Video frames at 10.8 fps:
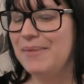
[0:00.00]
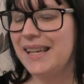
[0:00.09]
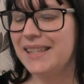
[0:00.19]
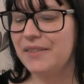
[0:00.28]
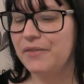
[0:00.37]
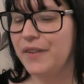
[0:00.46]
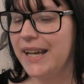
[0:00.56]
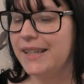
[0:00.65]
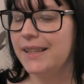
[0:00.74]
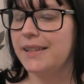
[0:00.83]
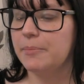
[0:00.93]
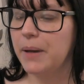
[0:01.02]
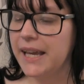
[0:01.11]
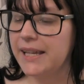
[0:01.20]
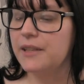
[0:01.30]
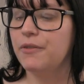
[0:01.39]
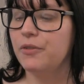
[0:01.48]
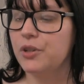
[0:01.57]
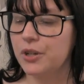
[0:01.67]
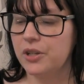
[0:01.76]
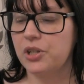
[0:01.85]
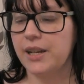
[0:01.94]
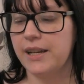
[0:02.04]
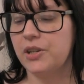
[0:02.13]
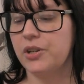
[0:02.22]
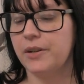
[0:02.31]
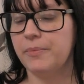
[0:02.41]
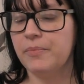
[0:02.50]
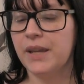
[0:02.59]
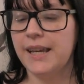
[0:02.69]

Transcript: is invading this peaceful Jewish nation.